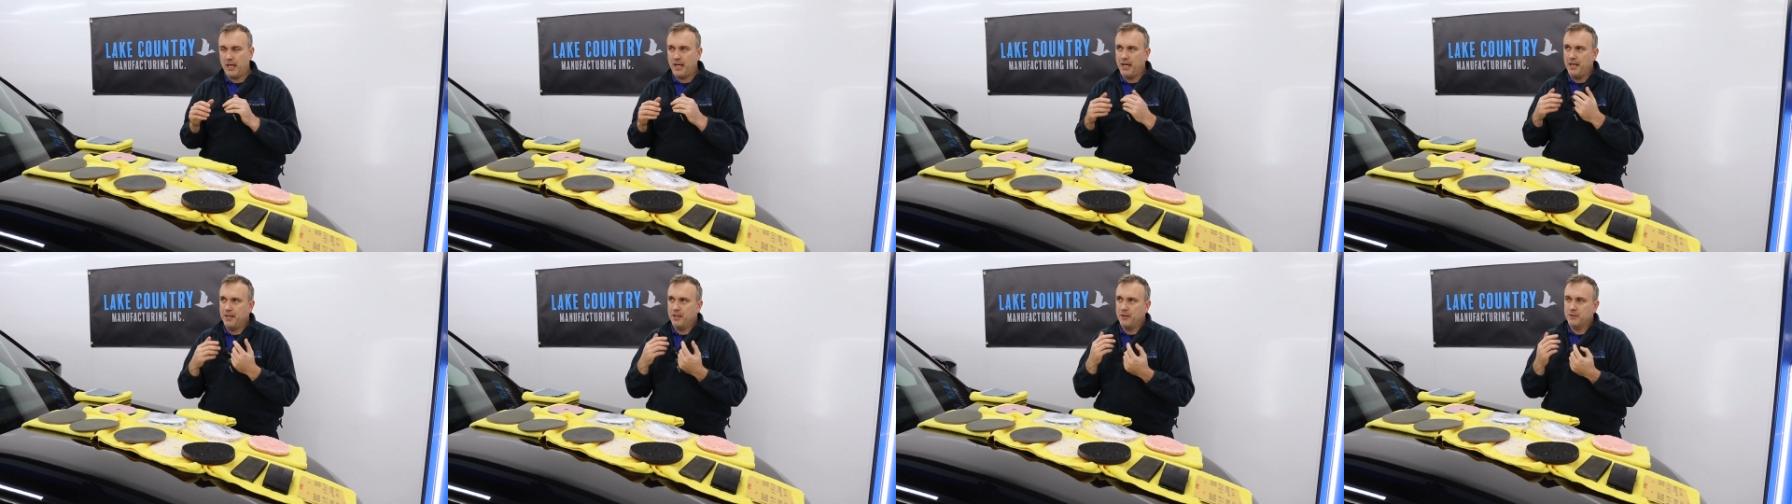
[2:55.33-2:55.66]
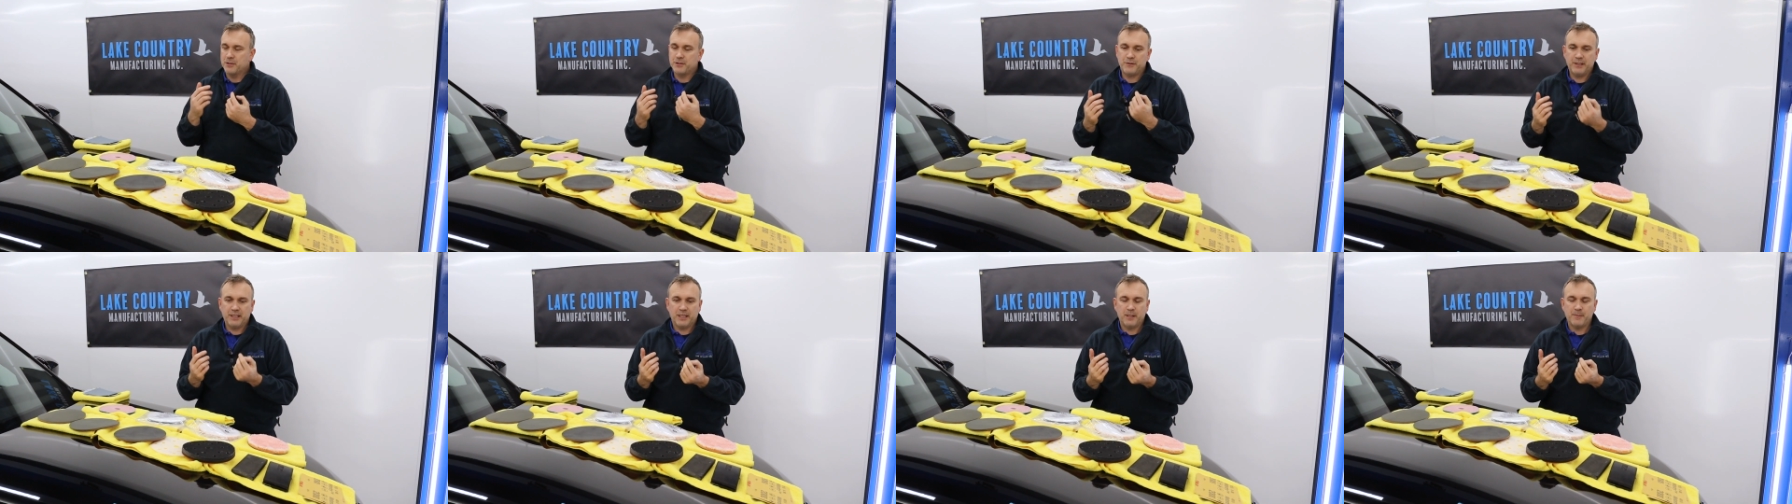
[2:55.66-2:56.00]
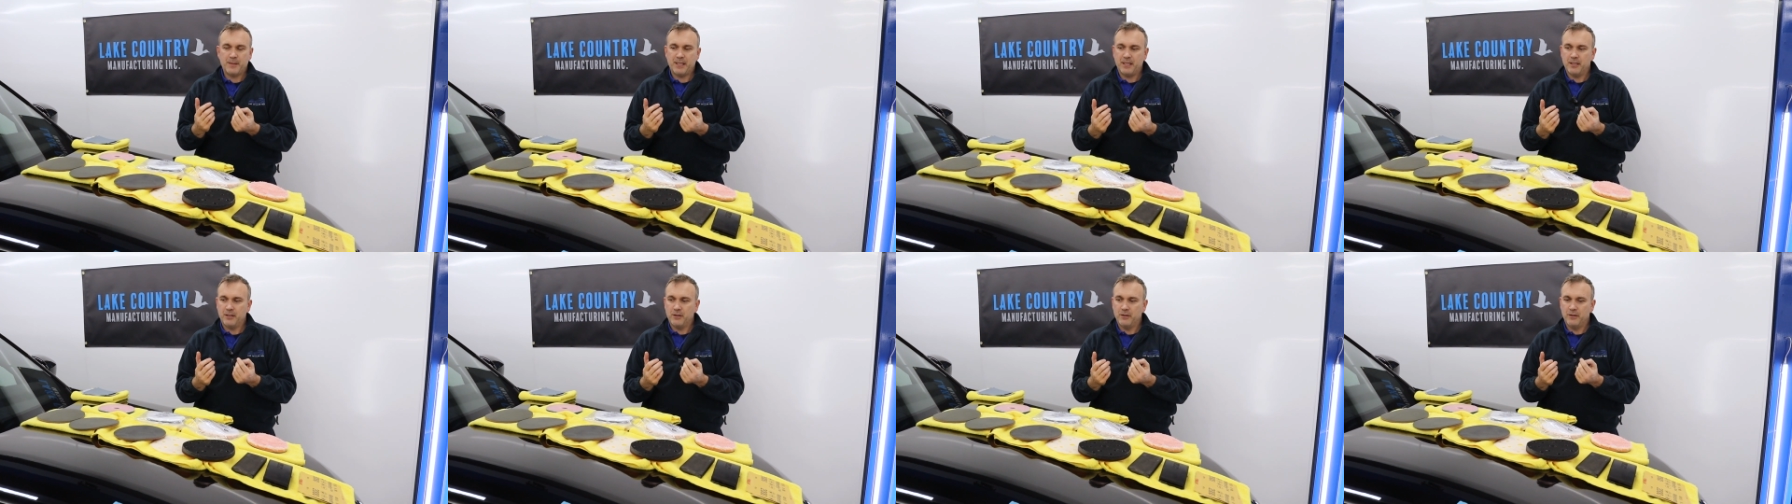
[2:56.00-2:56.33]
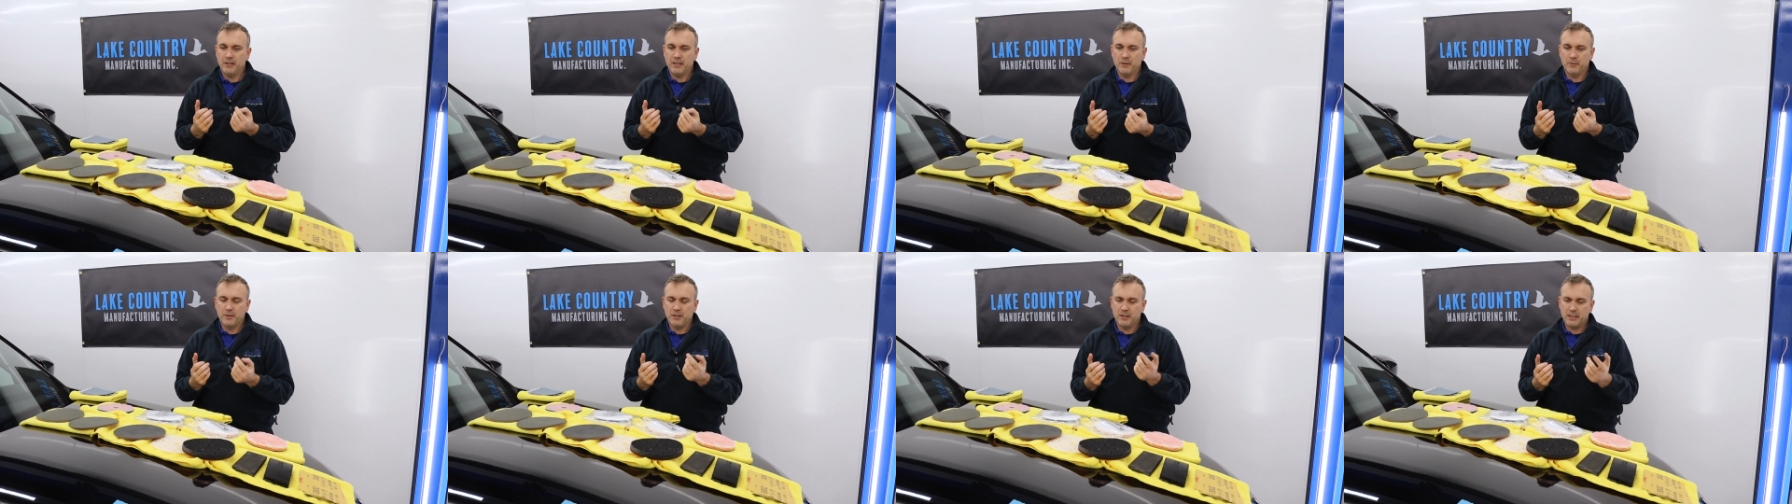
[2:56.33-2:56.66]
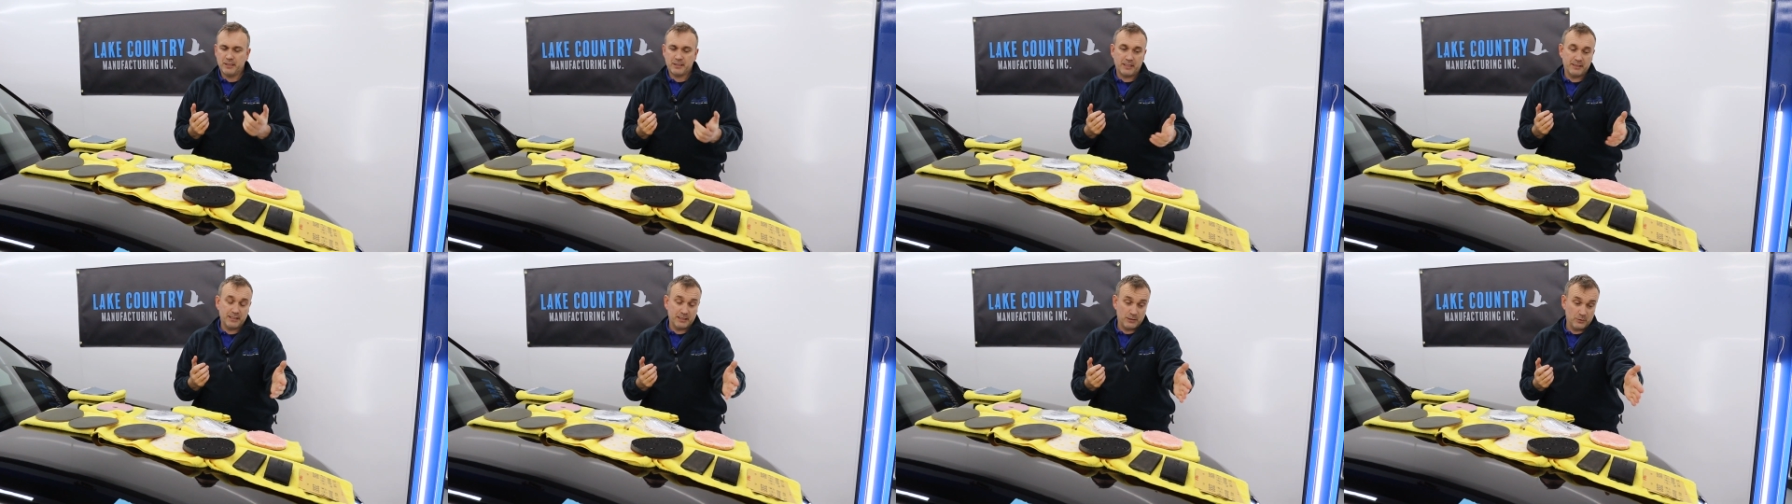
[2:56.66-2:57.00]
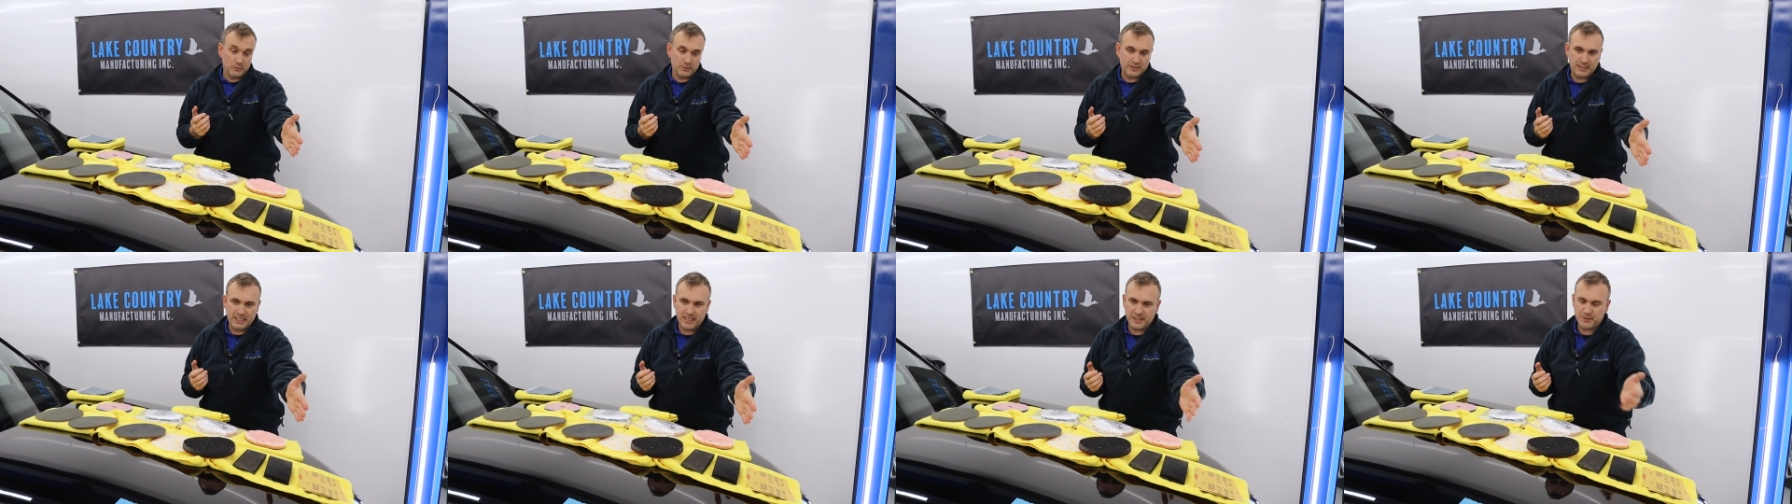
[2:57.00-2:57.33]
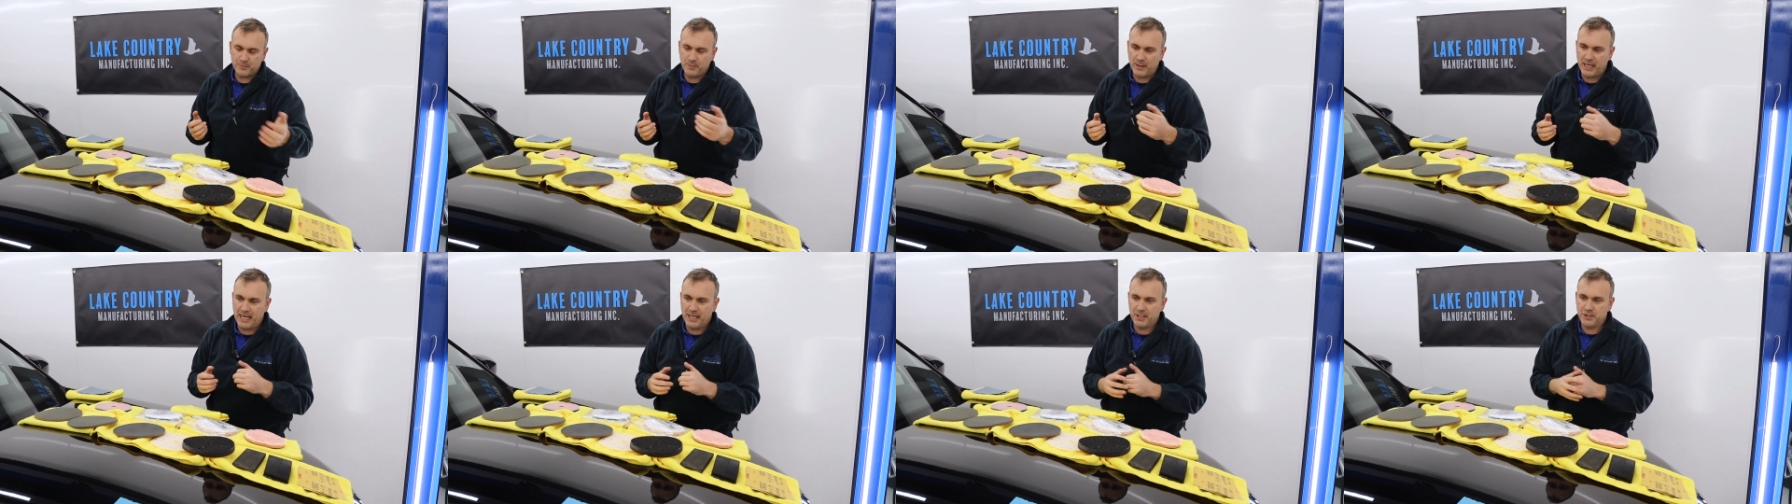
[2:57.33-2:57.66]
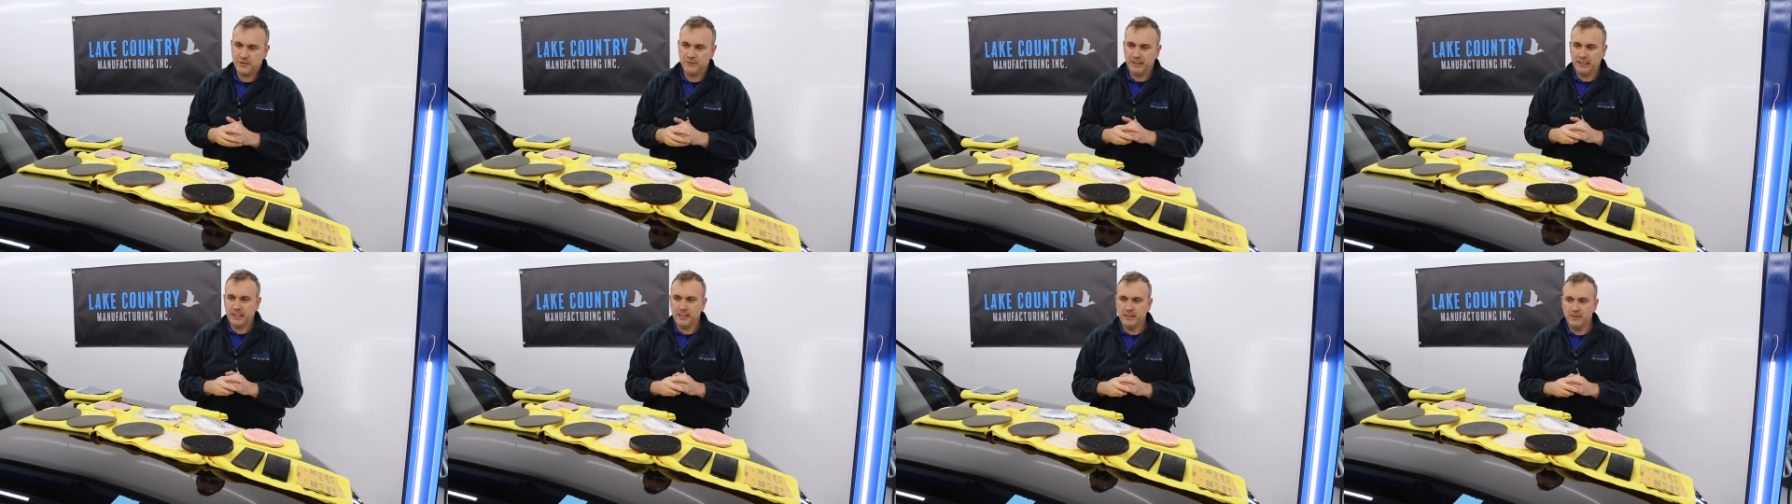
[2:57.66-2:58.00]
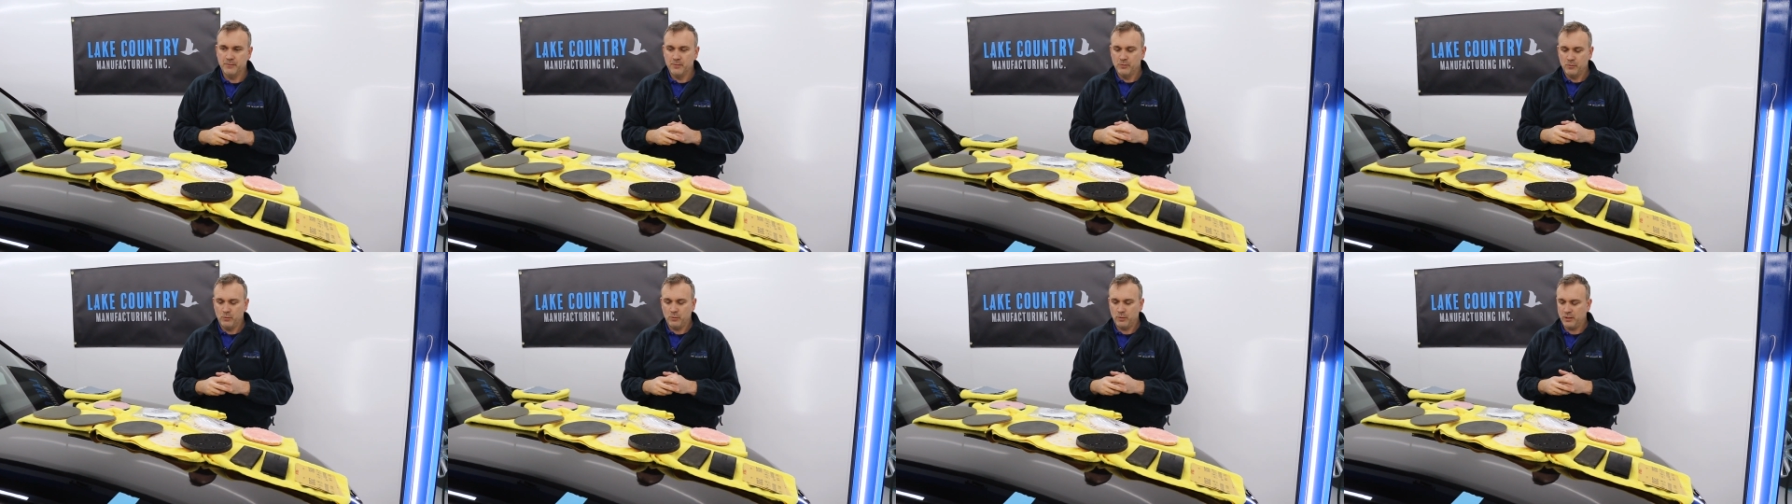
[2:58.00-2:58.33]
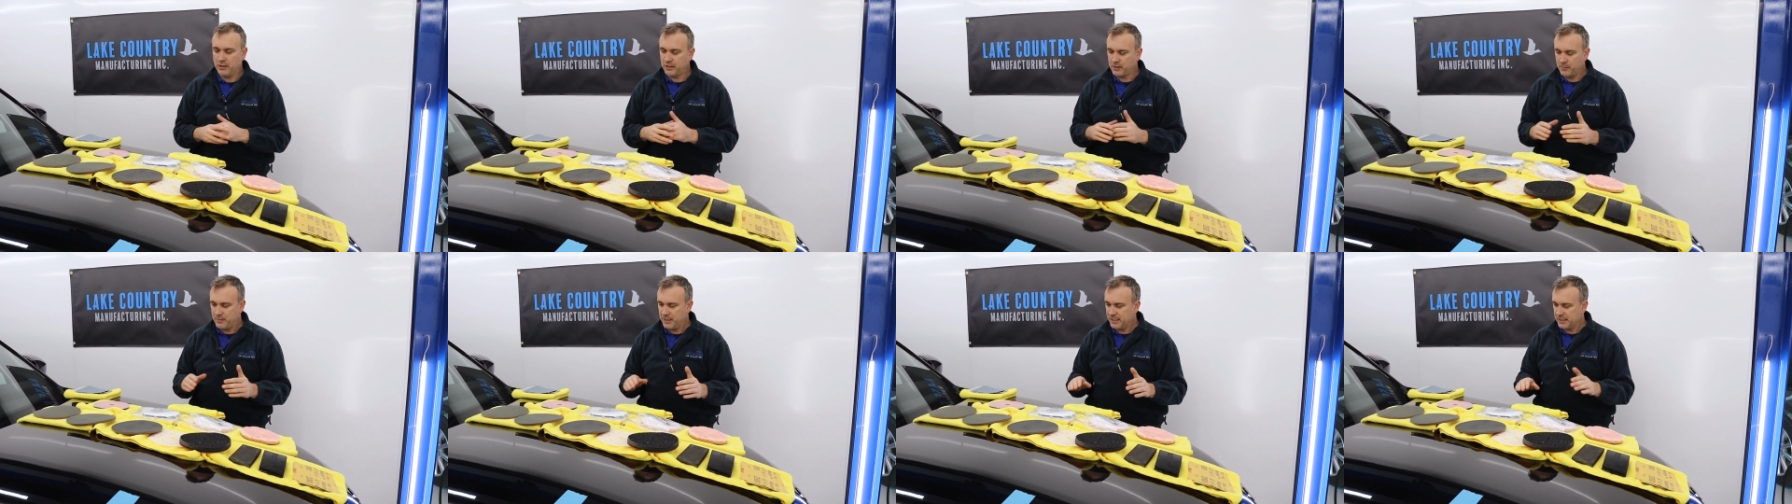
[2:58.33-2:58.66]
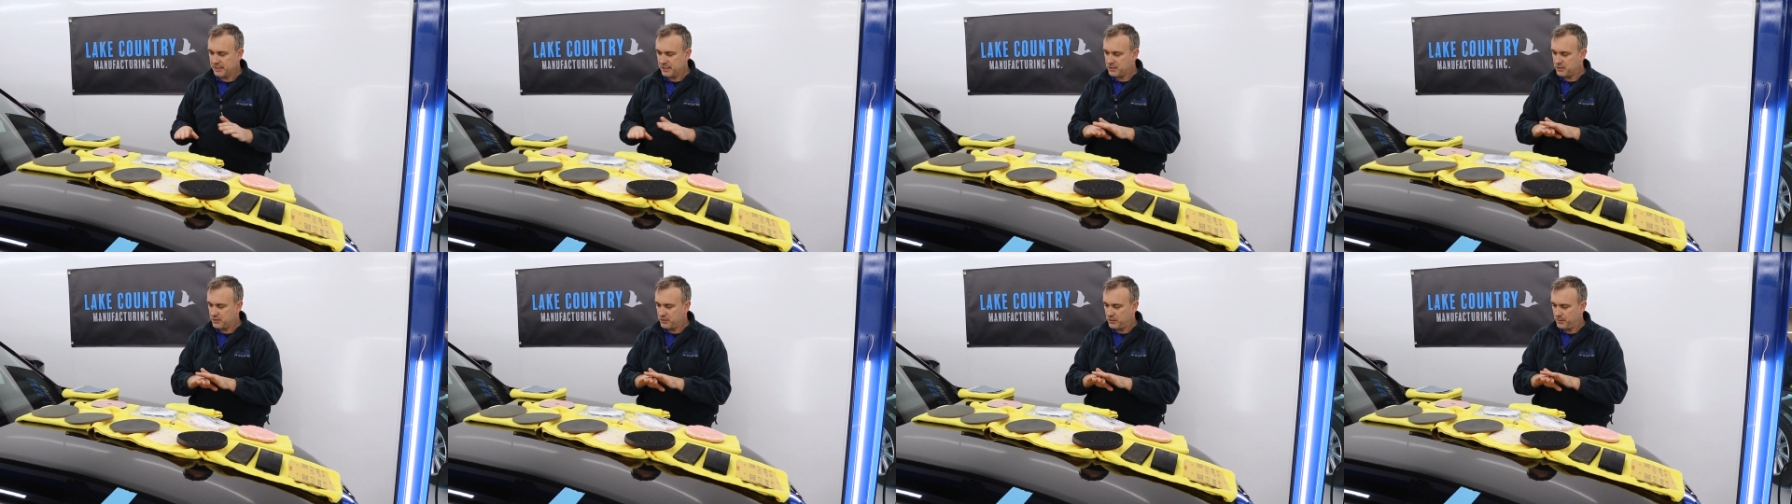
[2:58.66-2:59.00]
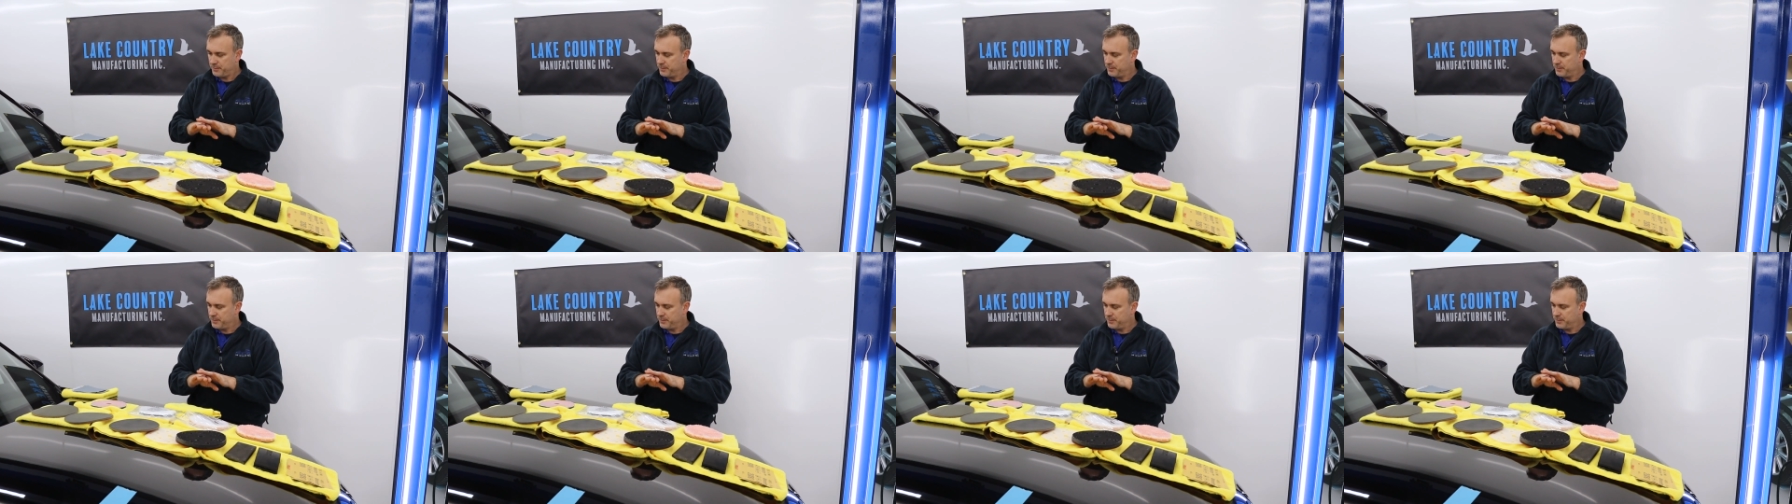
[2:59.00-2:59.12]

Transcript: And I was thinking about it earlier when I'd done this little test patch, thinking, well, I can make this top